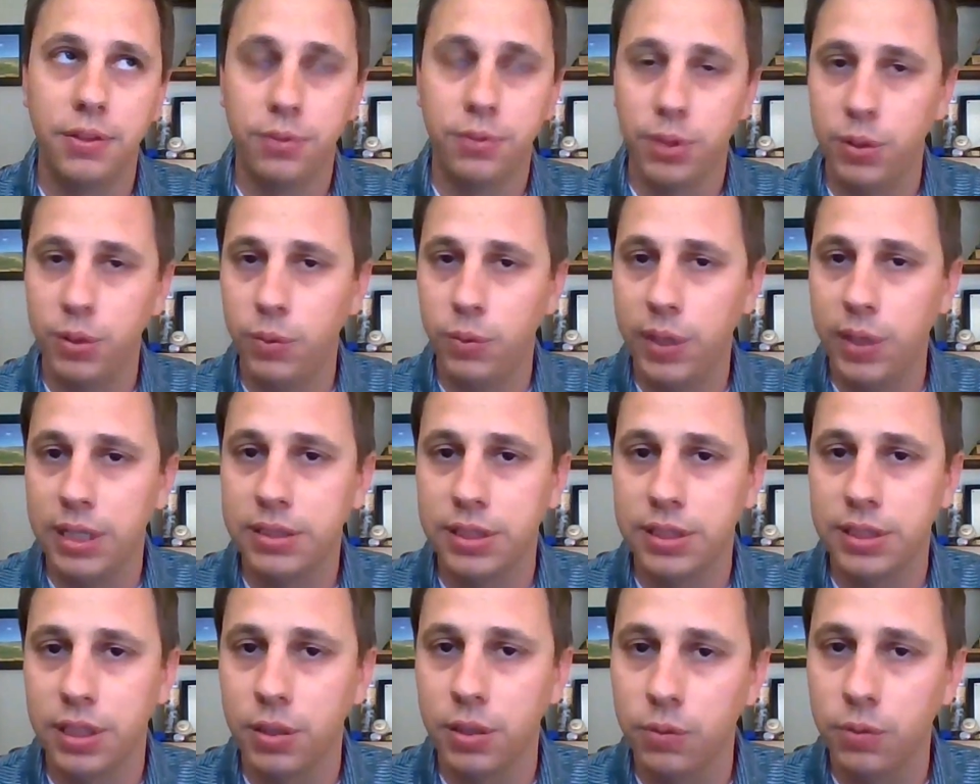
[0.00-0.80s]
3
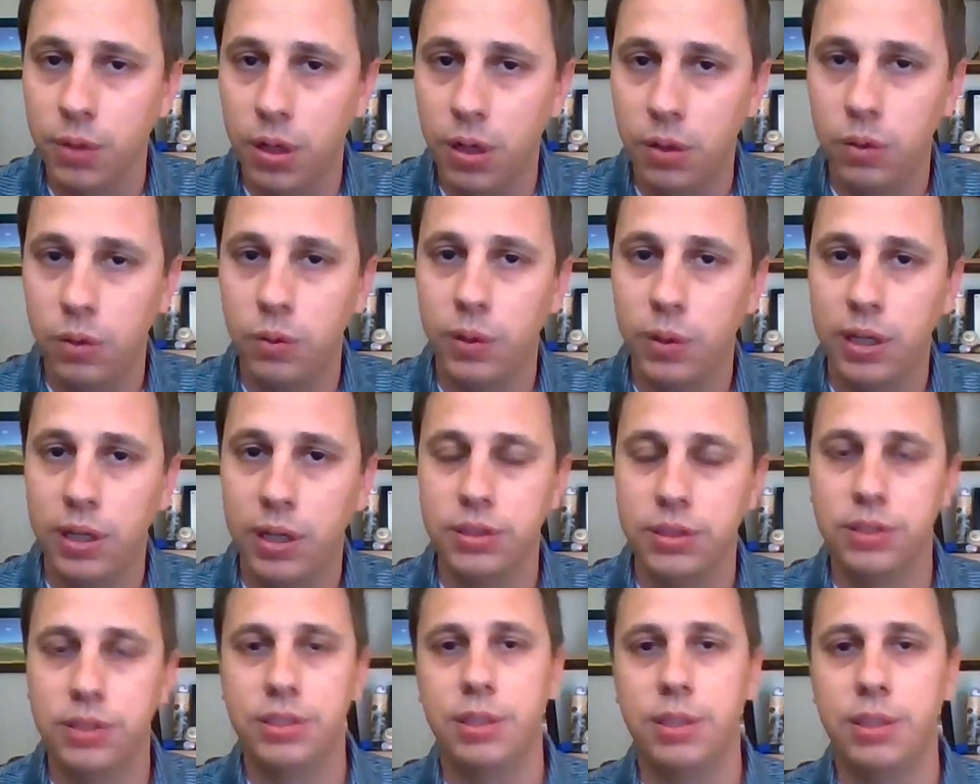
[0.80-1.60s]
weeks in a row where
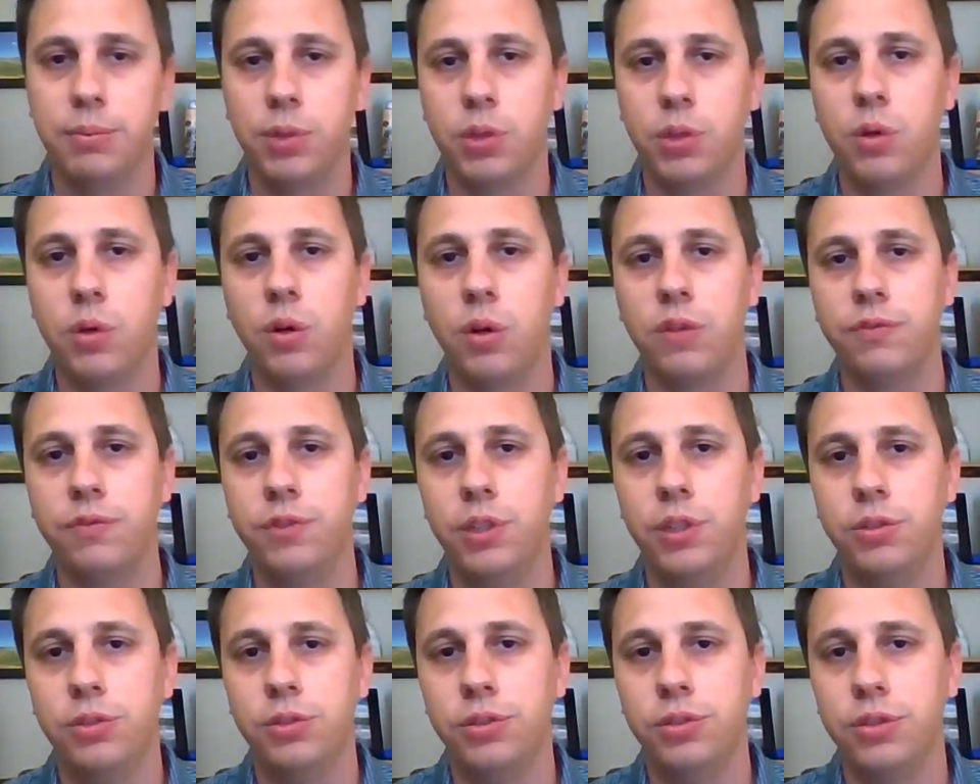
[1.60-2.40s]
December corn
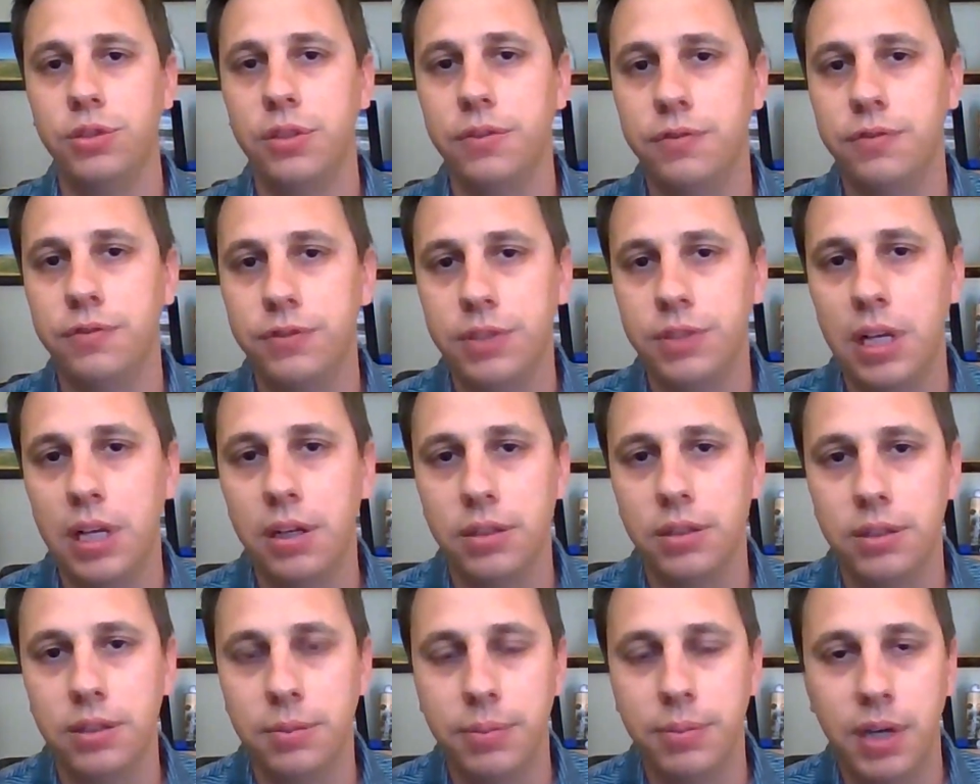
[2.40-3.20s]
futures have
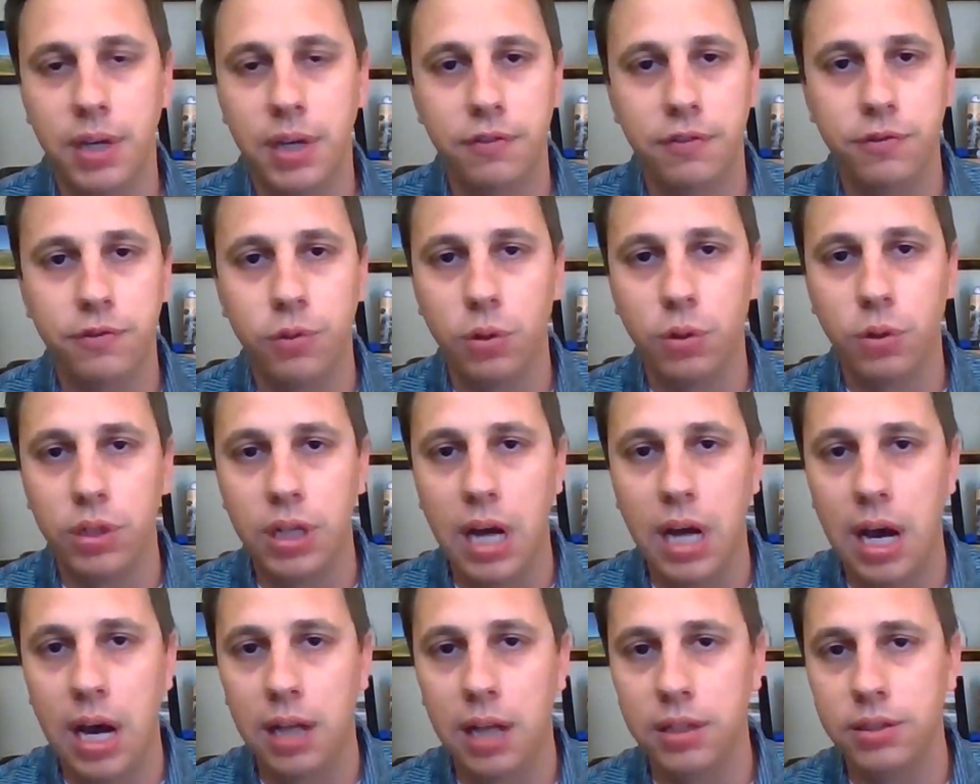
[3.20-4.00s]
settled above
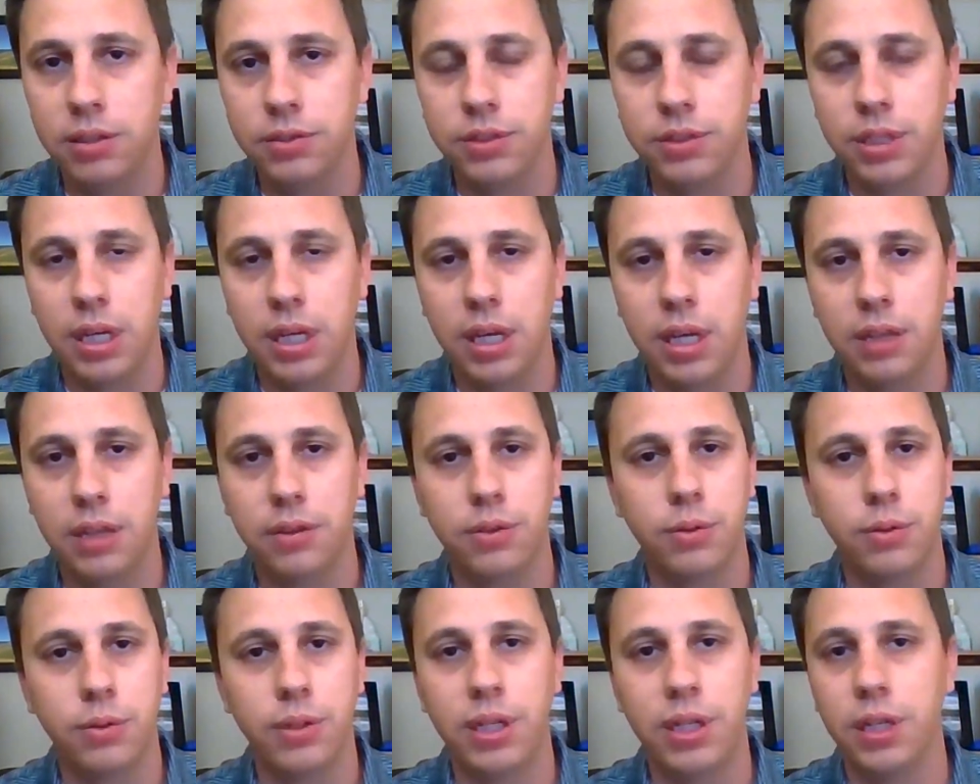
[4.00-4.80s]
$4
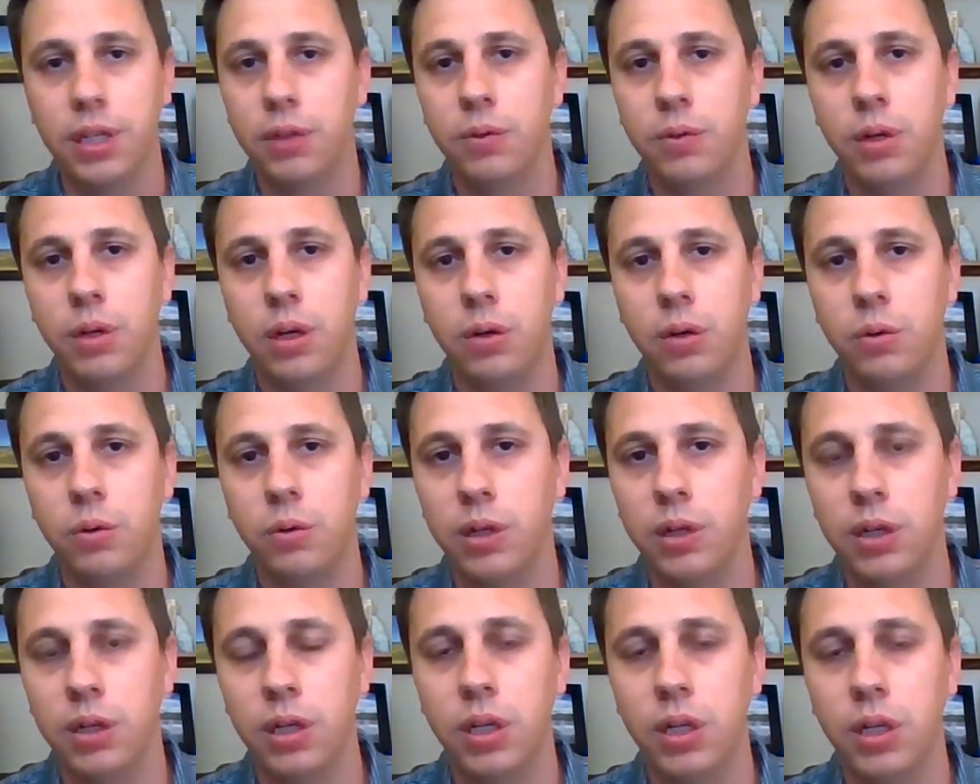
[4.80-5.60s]
and 3 in a row
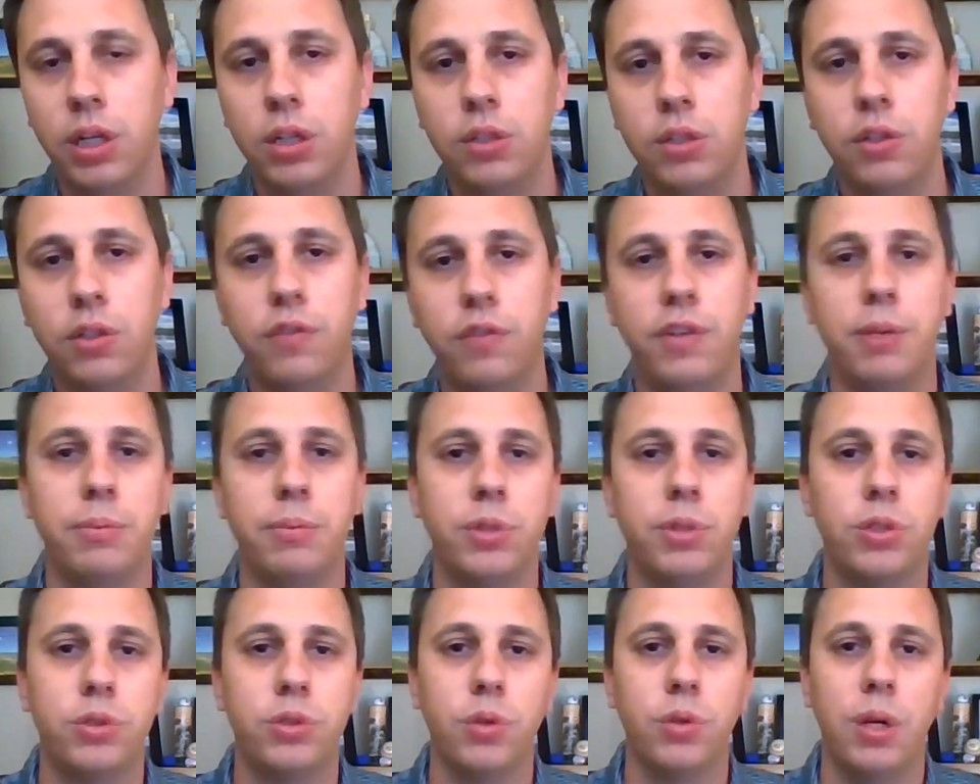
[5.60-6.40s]
where
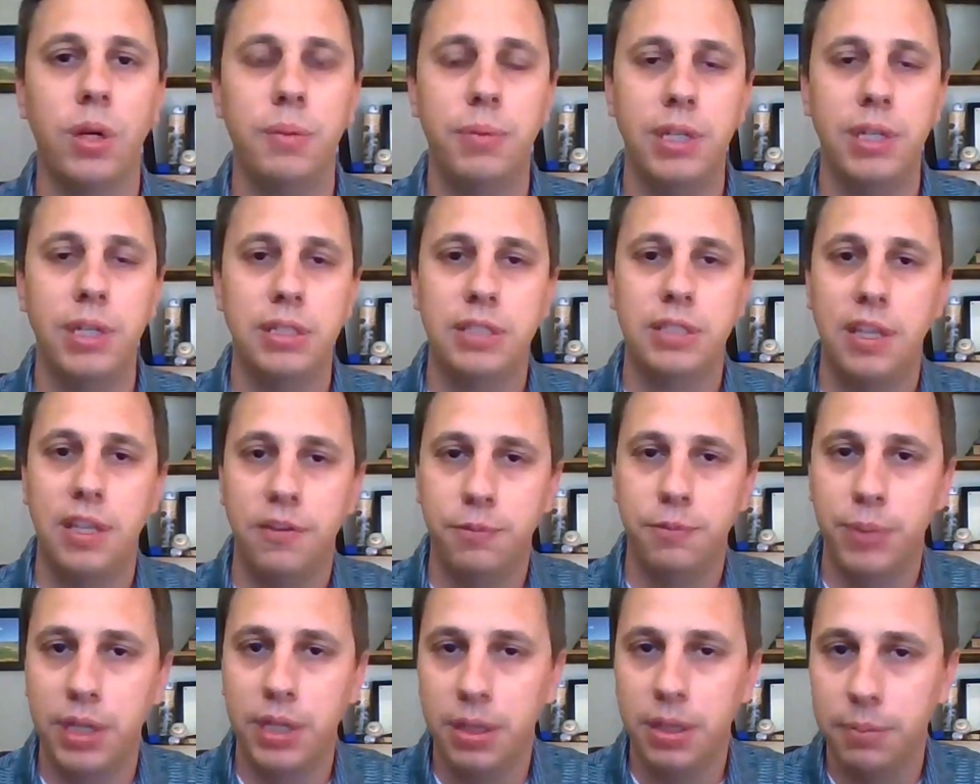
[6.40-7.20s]
November soybeans
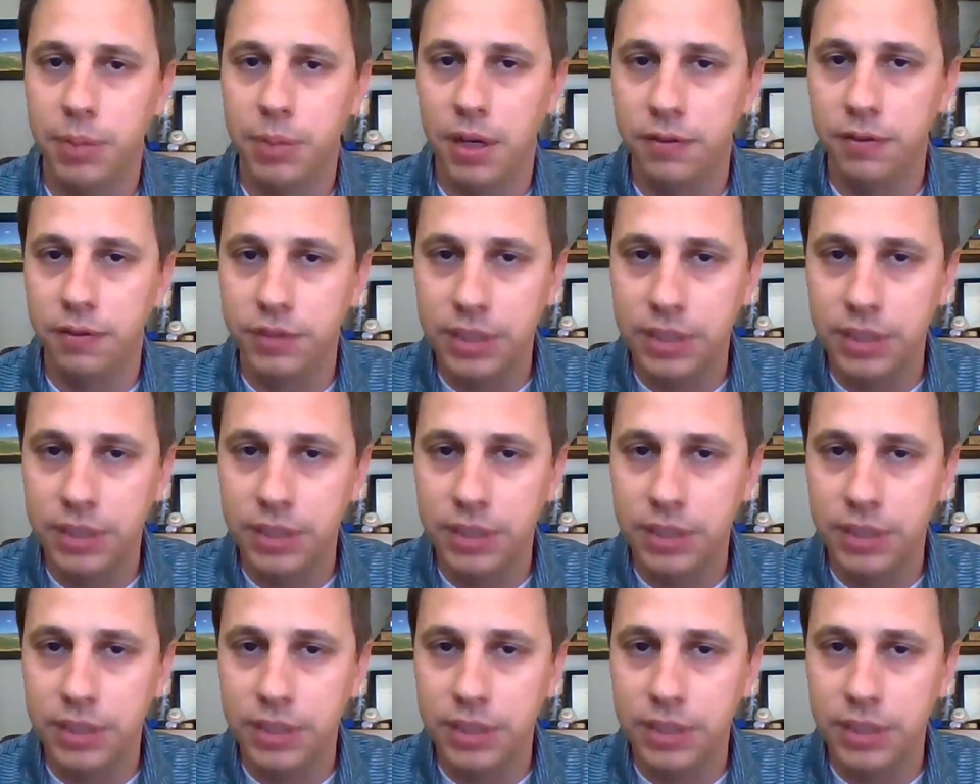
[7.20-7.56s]
have been above